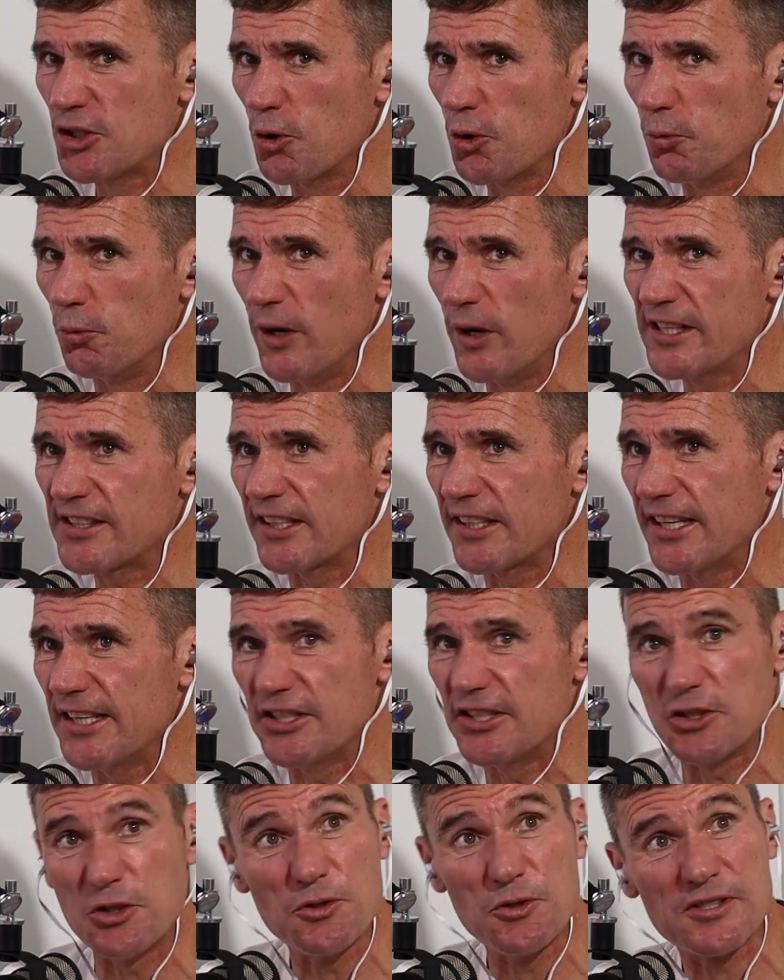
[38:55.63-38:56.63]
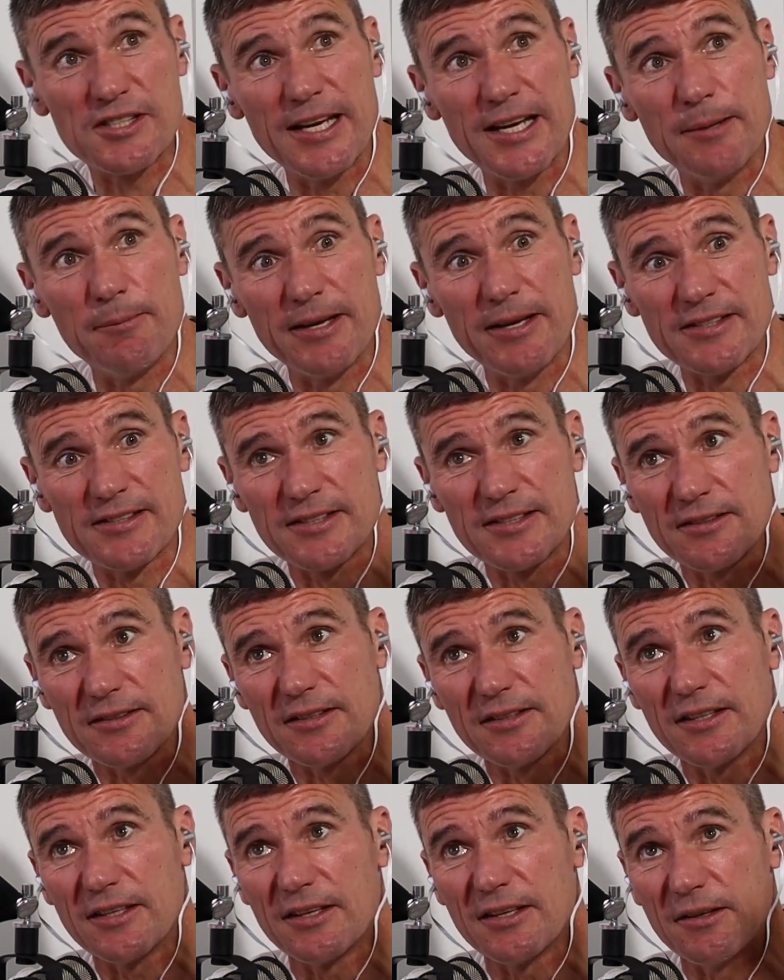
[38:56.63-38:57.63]
recently, did you see him as,
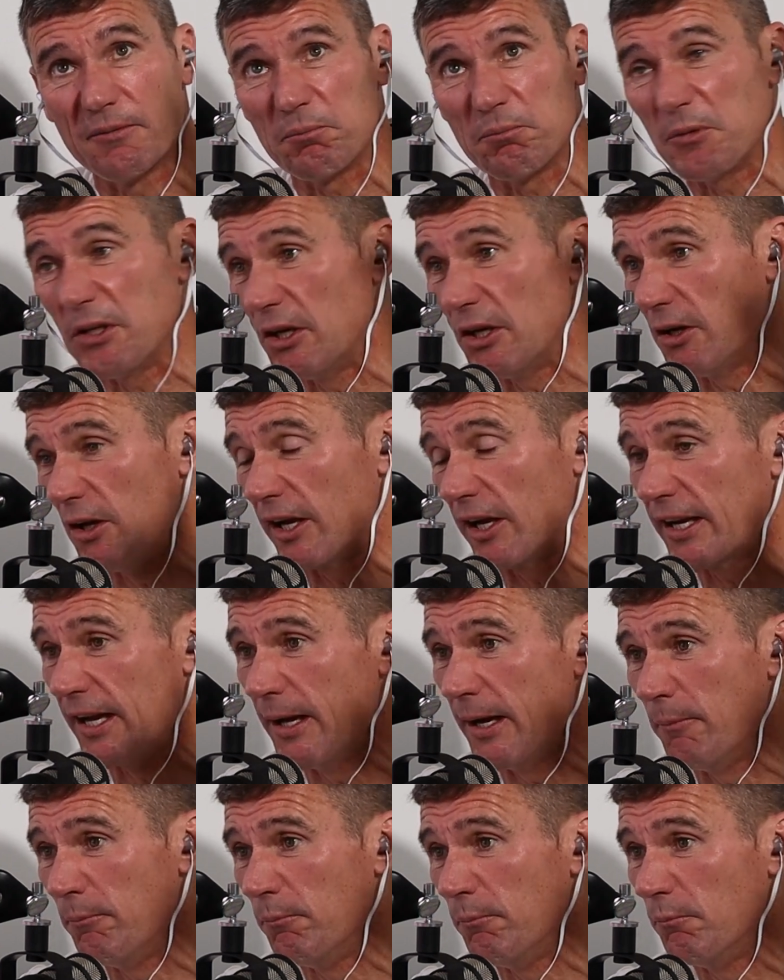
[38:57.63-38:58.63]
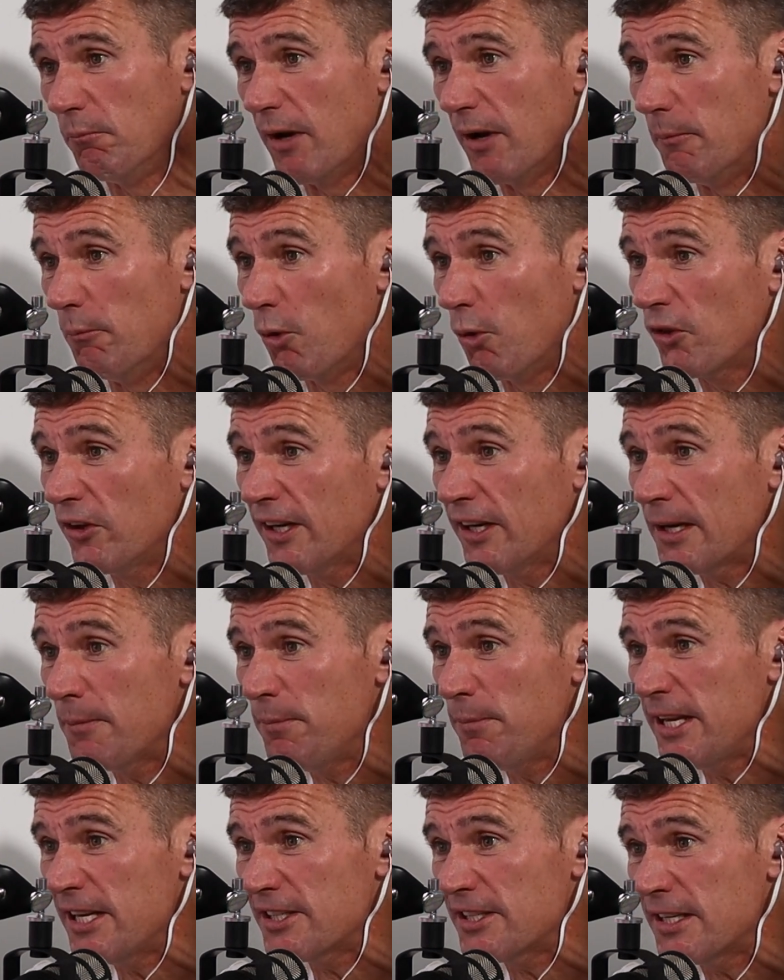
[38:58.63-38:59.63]
like more than a
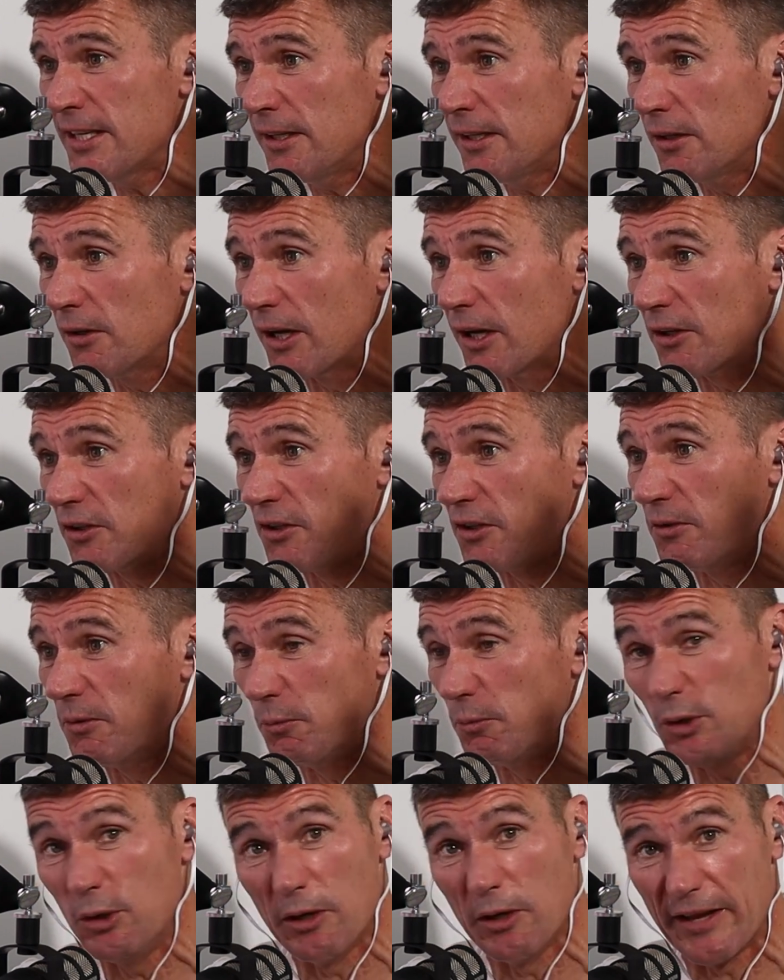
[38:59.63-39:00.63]
competitor? Like, you like,